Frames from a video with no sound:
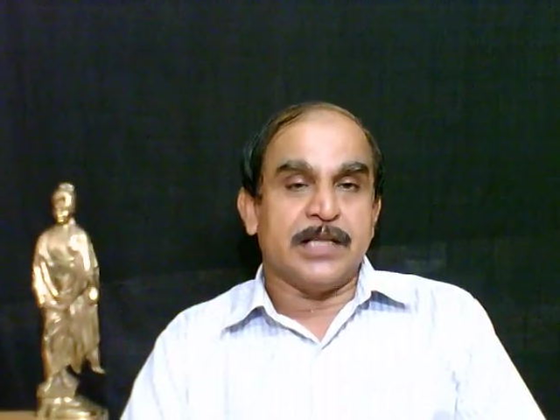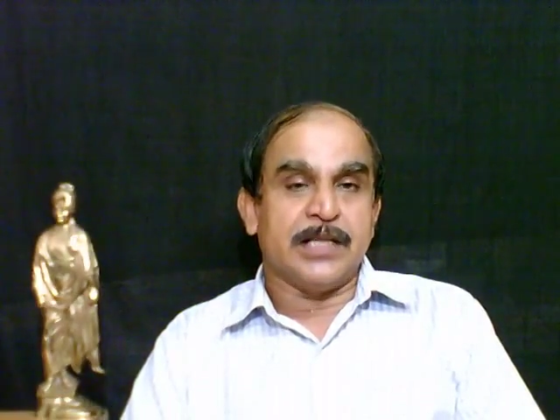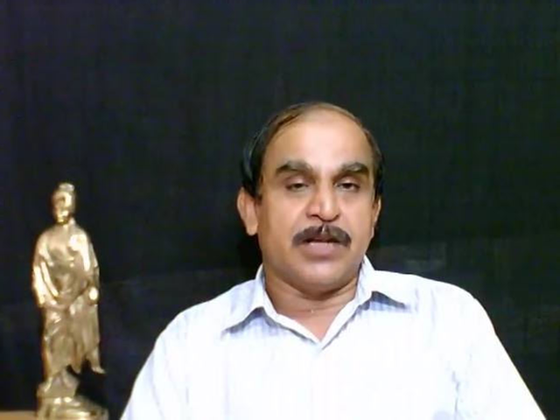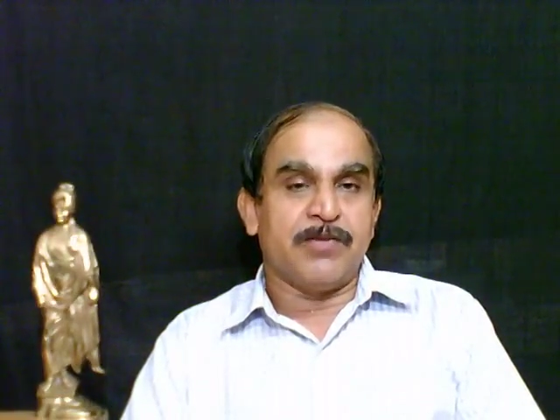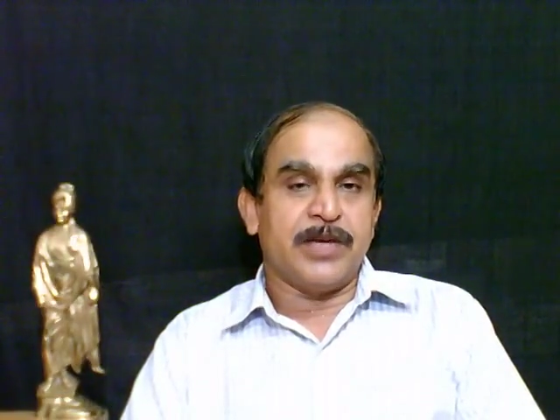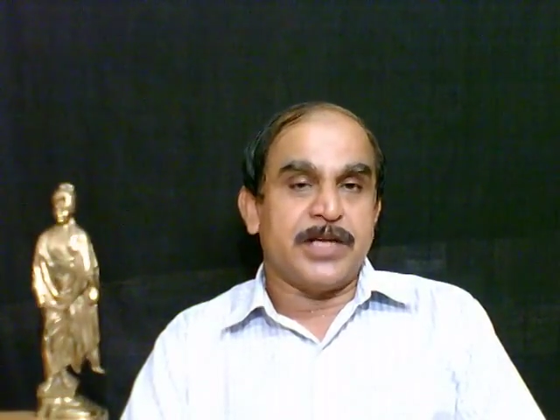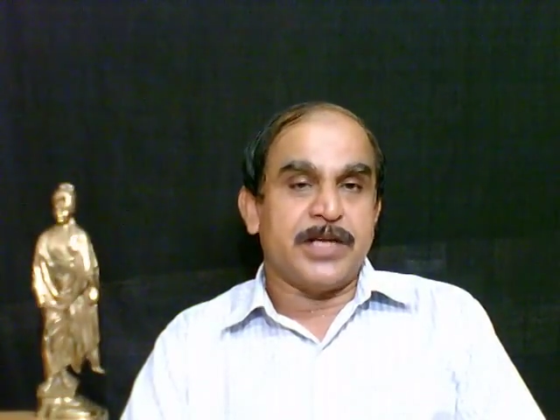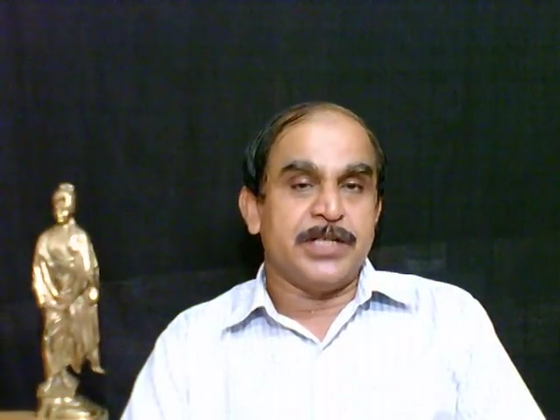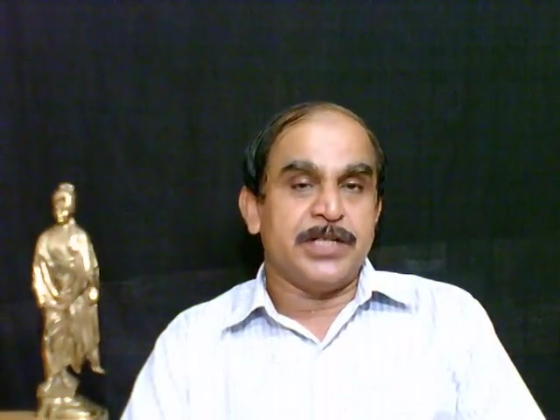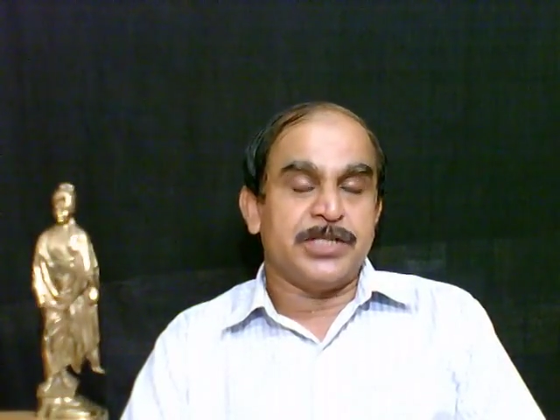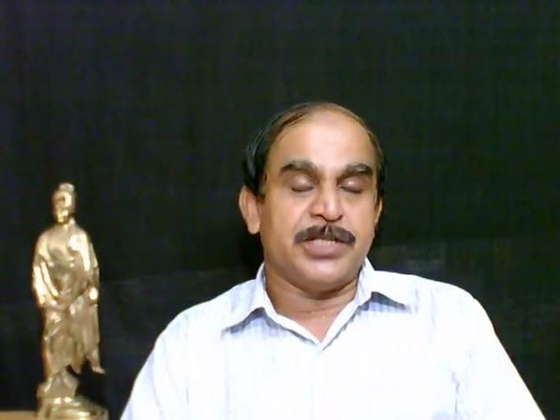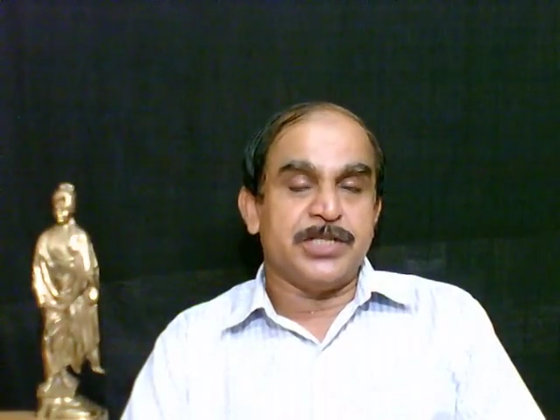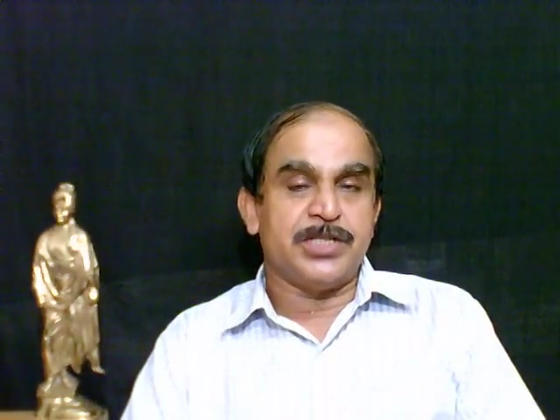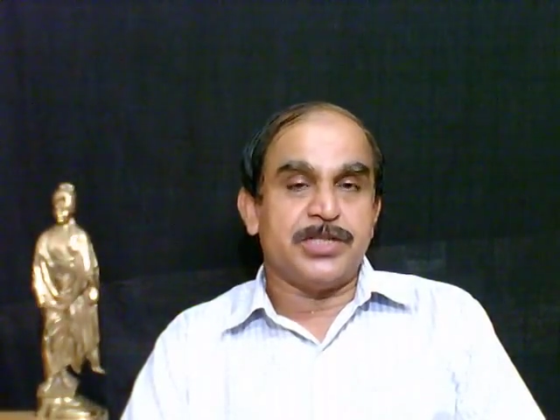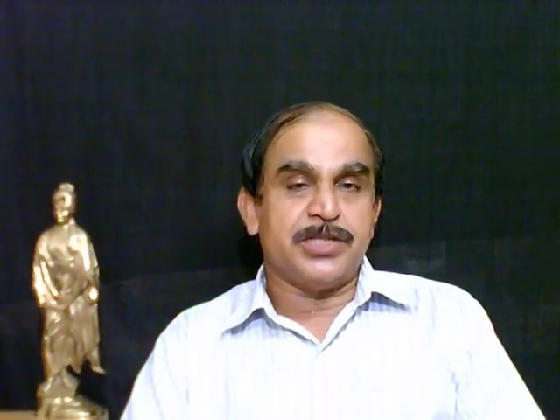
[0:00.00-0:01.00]
other
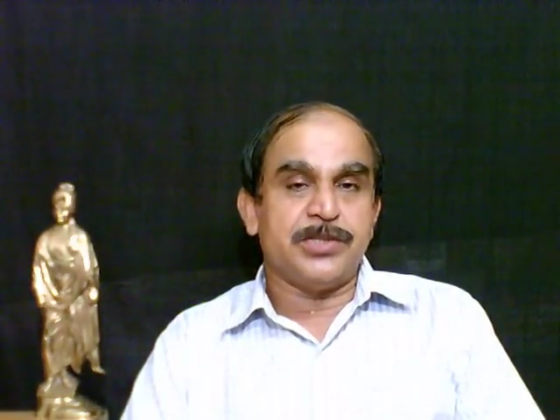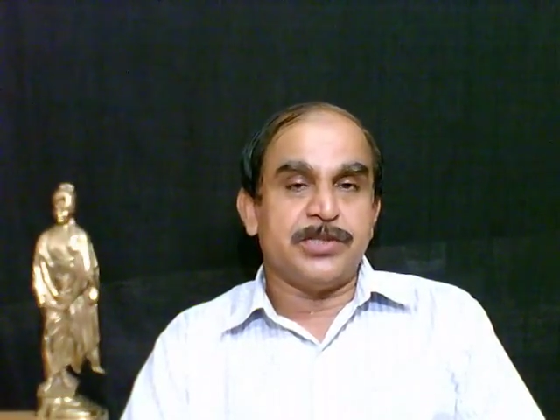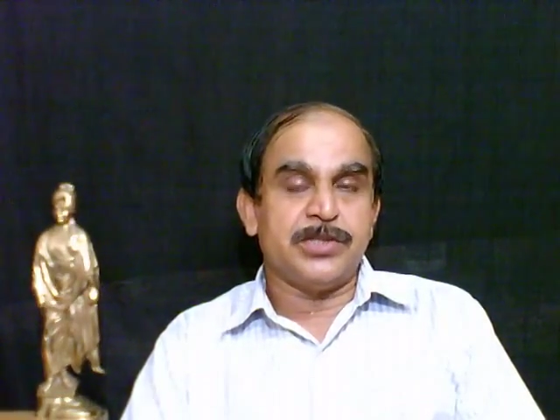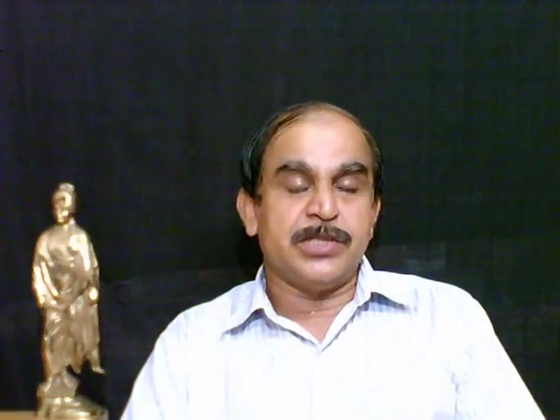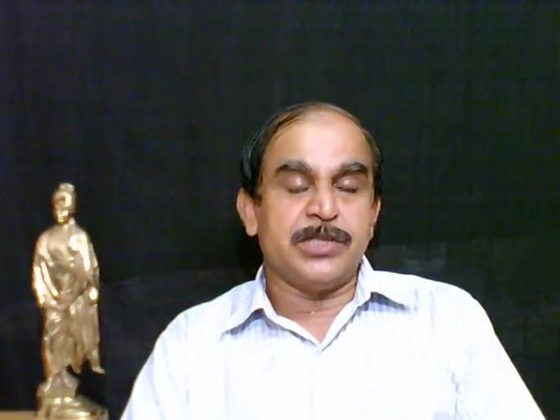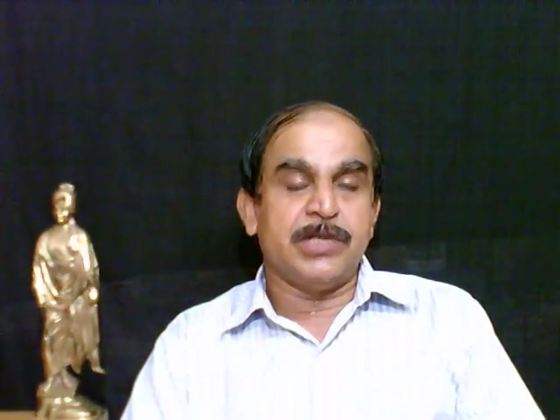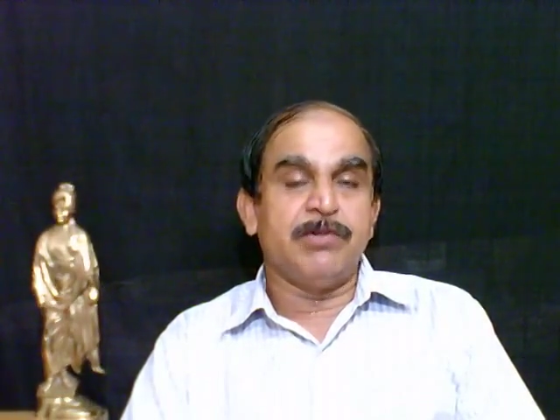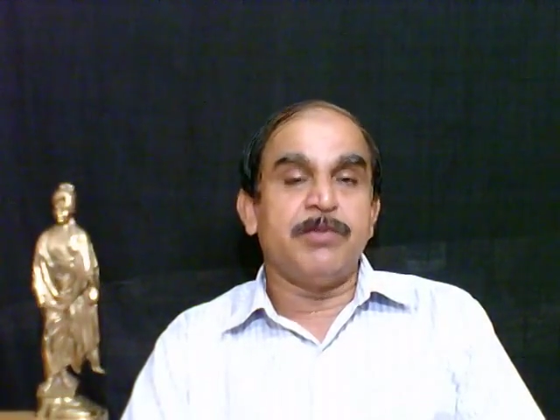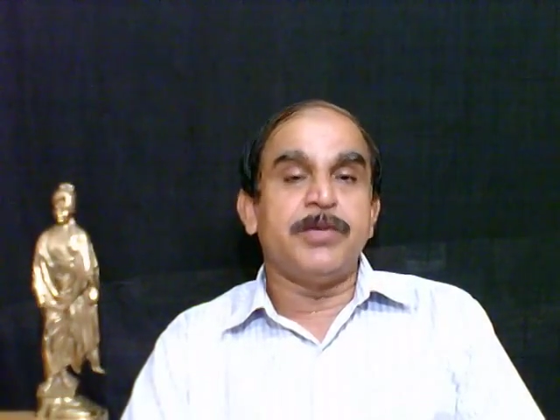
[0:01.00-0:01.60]
vacations